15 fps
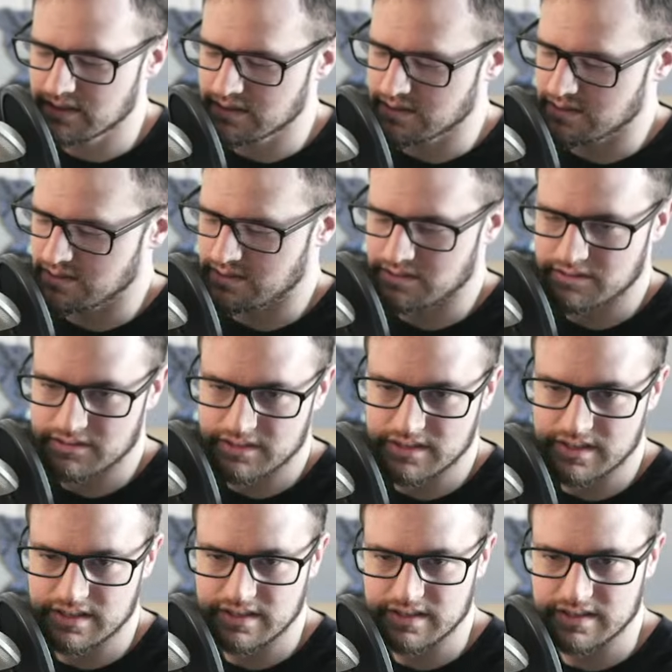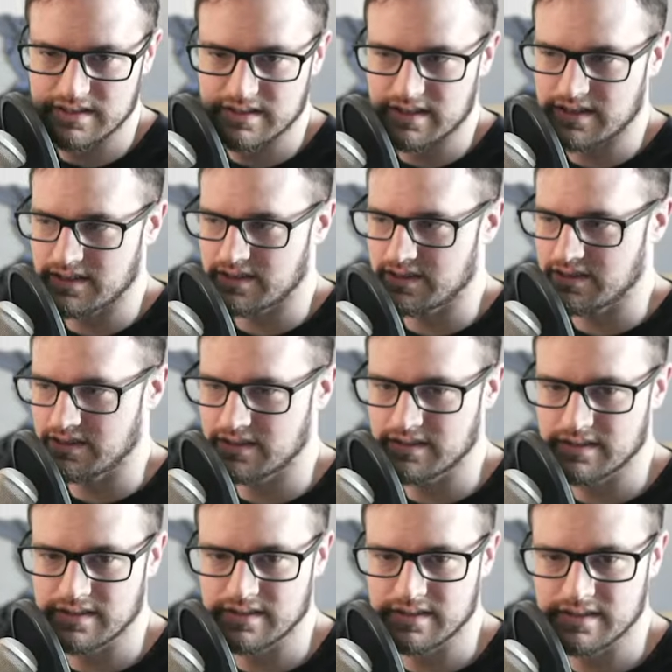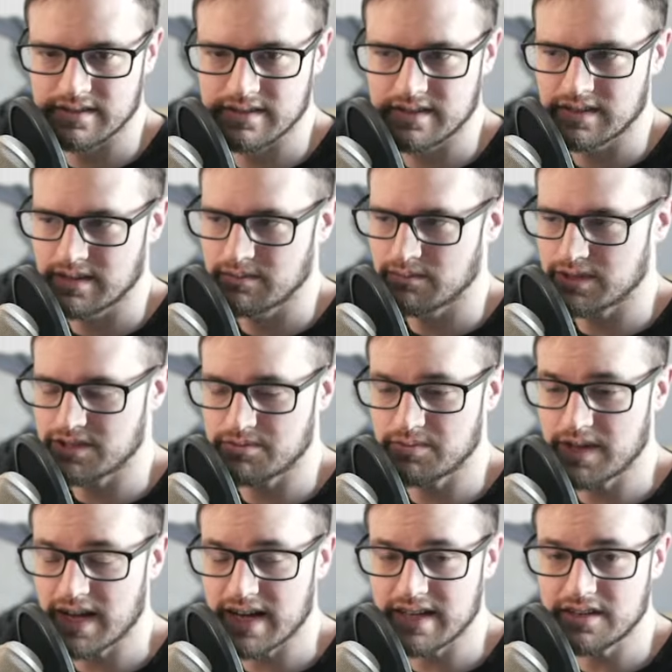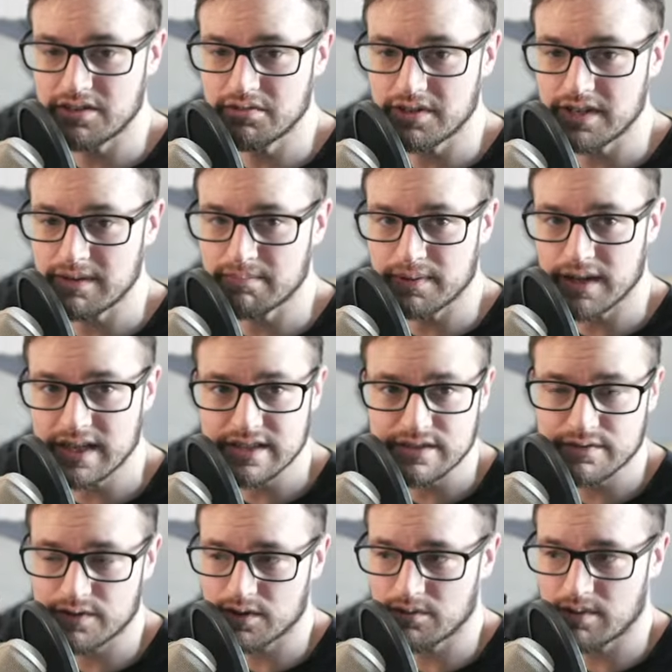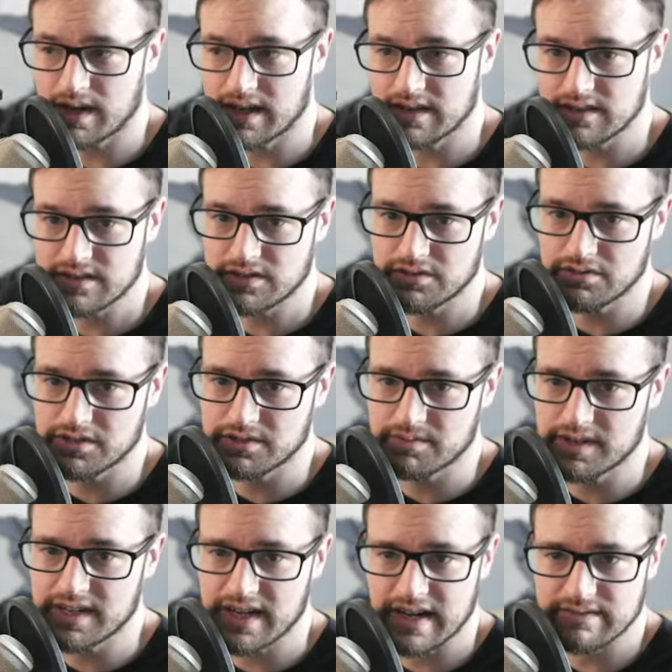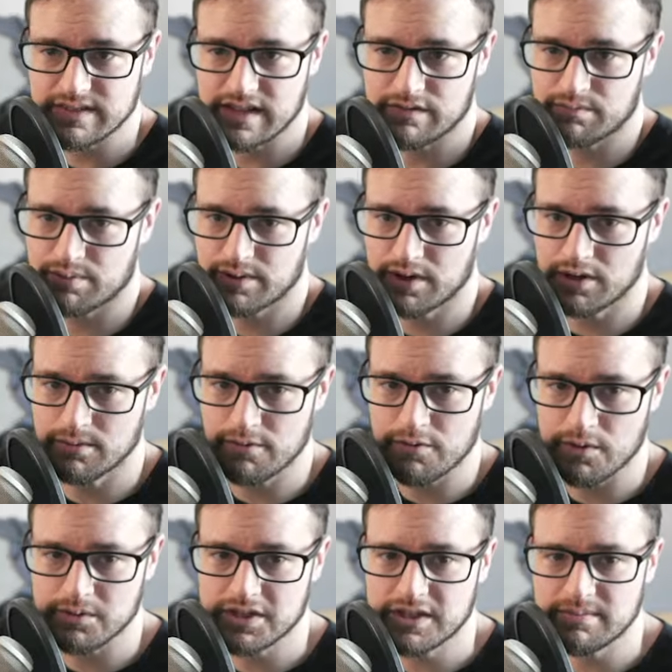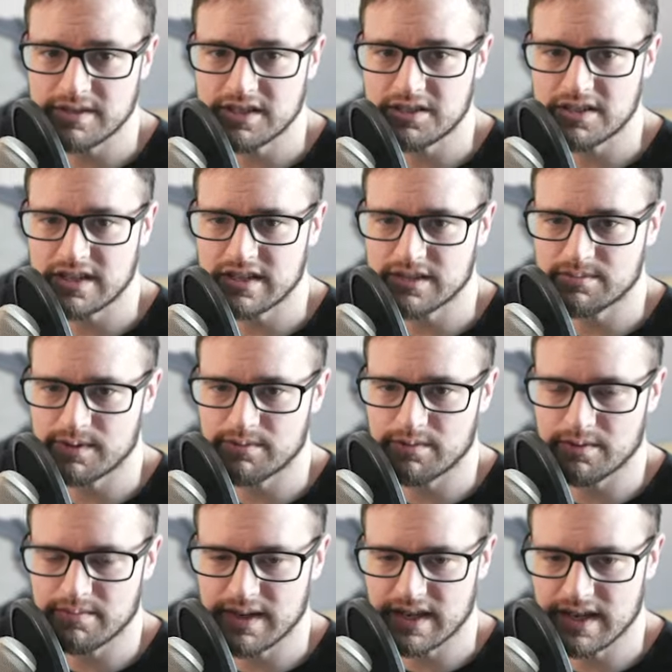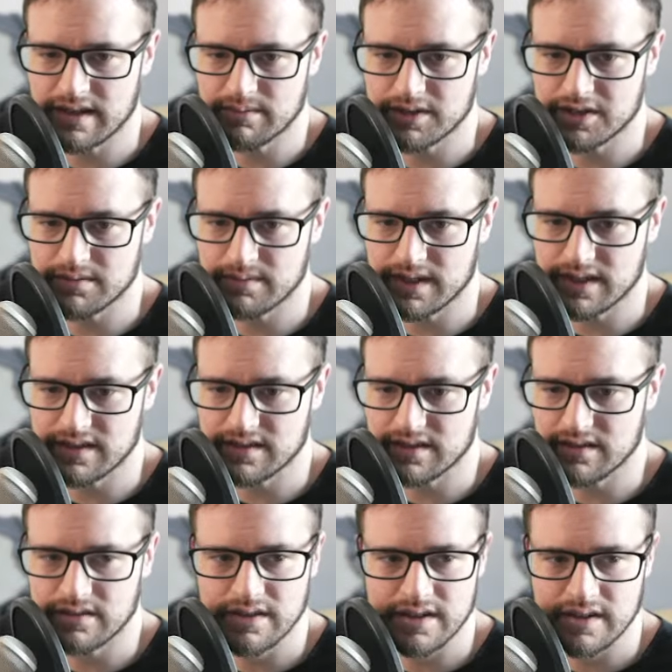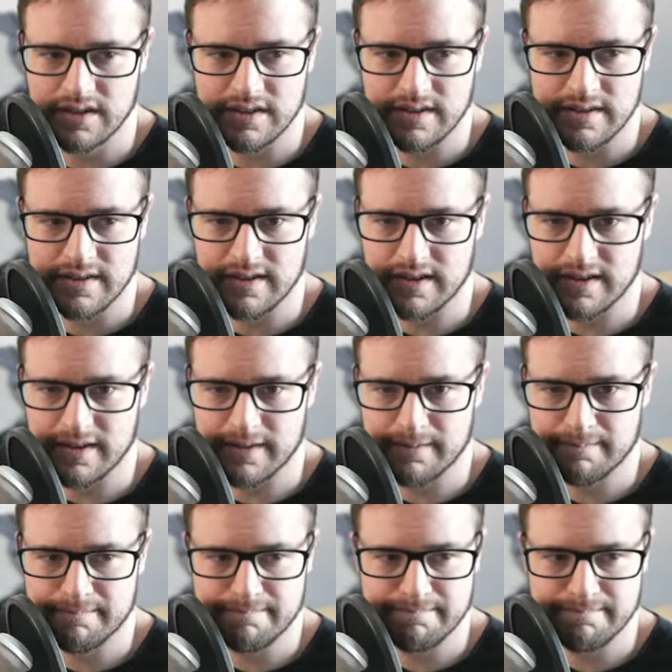Unity. Plus, we had Unity Plus for a while too, because we didn't have to have Pro before we shipped Eastshade because we weren't making a bunch of money. So, well,